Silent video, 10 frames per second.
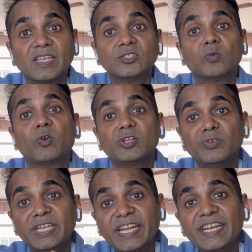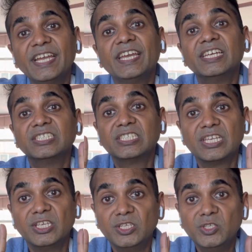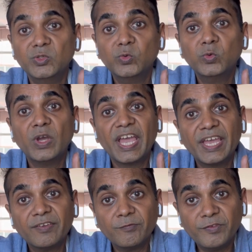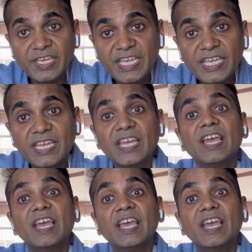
So what you need is UV,